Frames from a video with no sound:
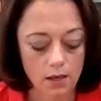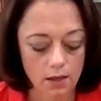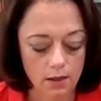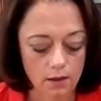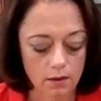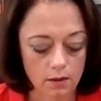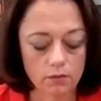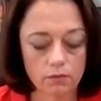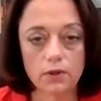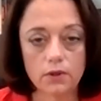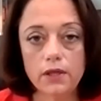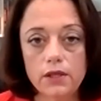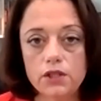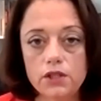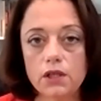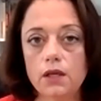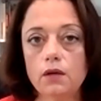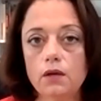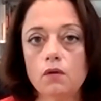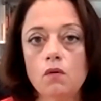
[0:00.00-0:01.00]

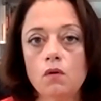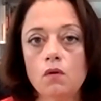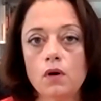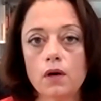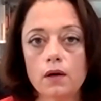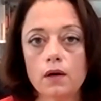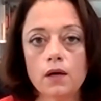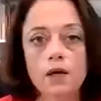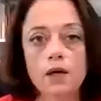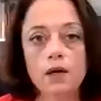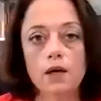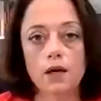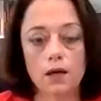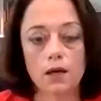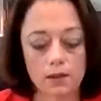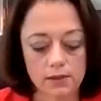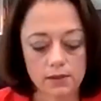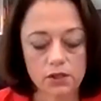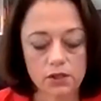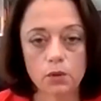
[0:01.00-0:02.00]
religion or
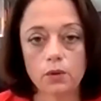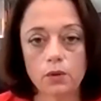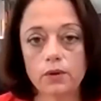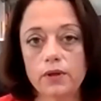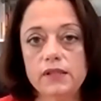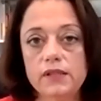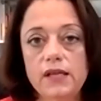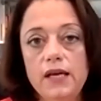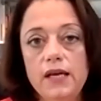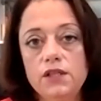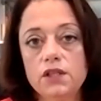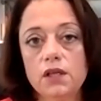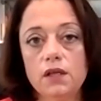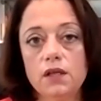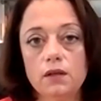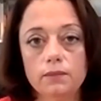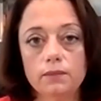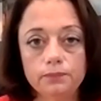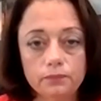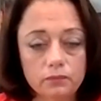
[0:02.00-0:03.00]
sexual
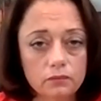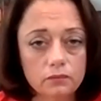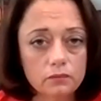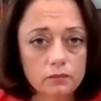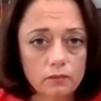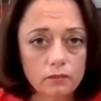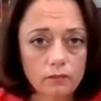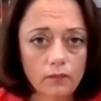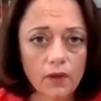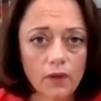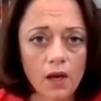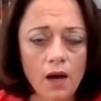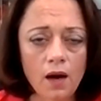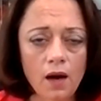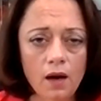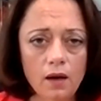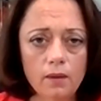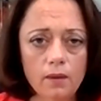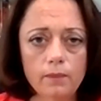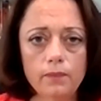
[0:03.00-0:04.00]
orientation,
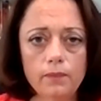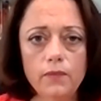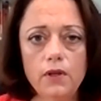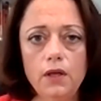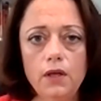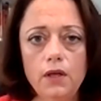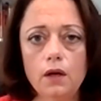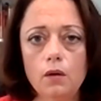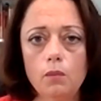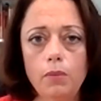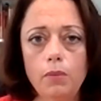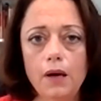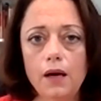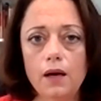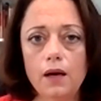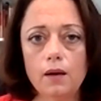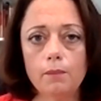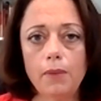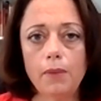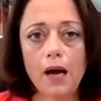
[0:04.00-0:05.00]
you know,
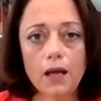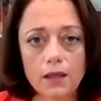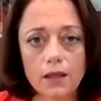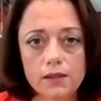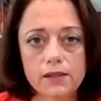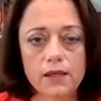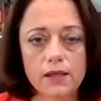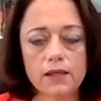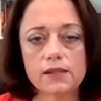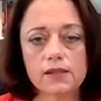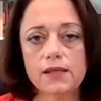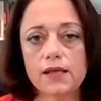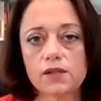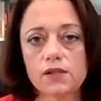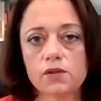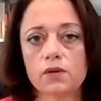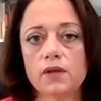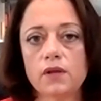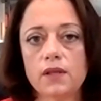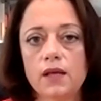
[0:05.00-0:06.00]
politics,
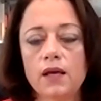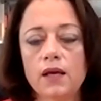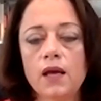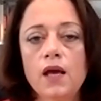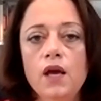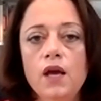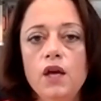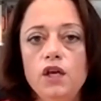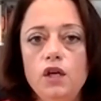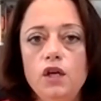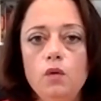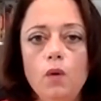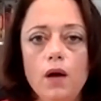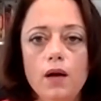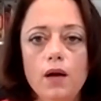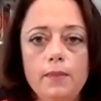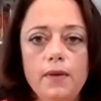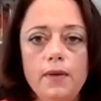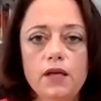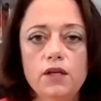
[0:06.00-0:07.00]
that sort of thing,
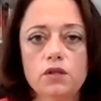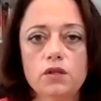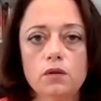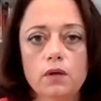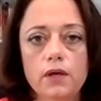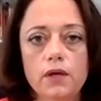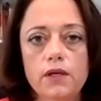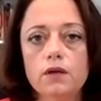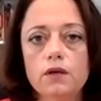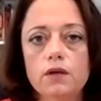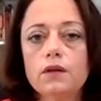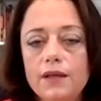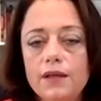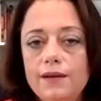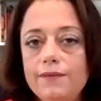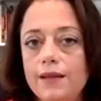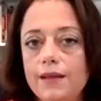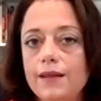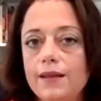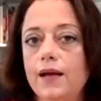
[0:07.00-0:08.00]
you want to make sure you're
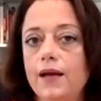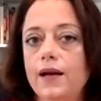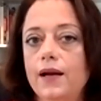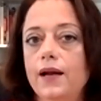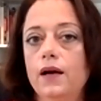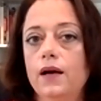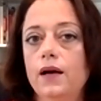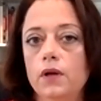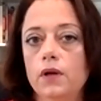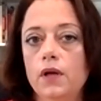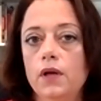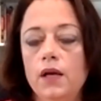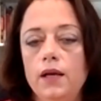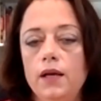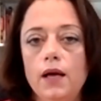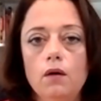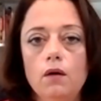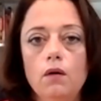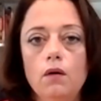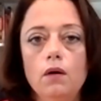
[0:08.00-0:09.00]
leaving that out.
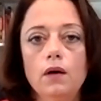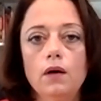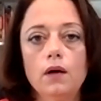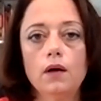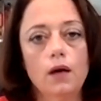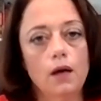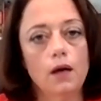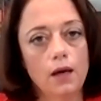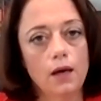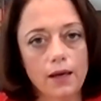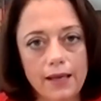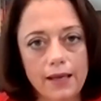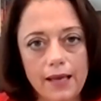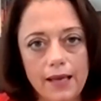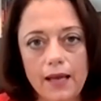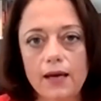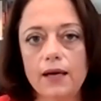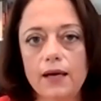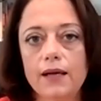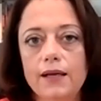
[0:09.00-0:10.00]
Now, again, an
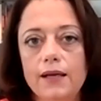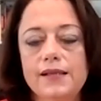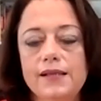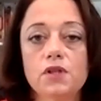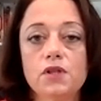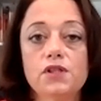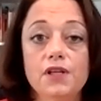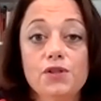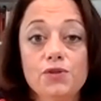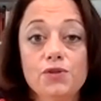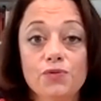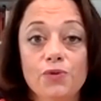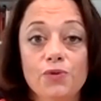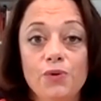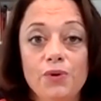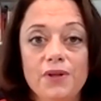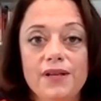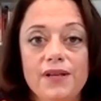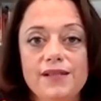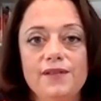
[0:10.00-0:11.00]
exception to this rule
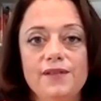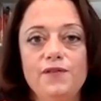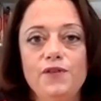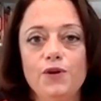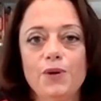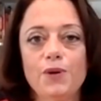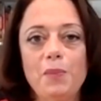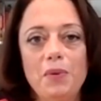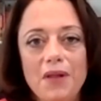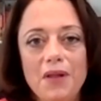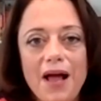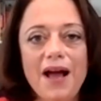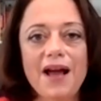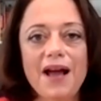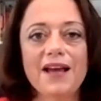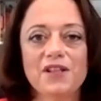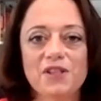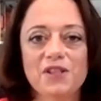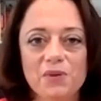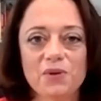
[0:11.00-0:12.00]
is if you're
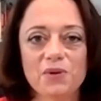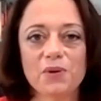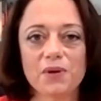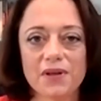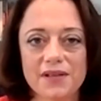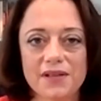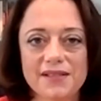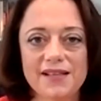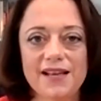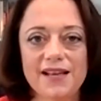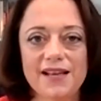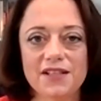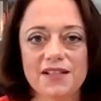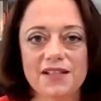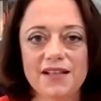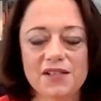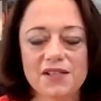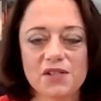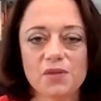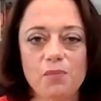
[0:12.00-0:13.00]
applying to an organization
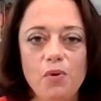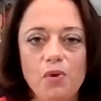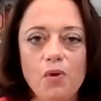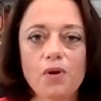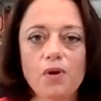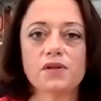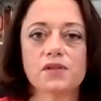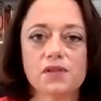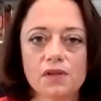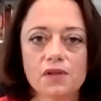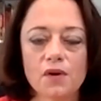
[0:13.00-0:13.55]
that supports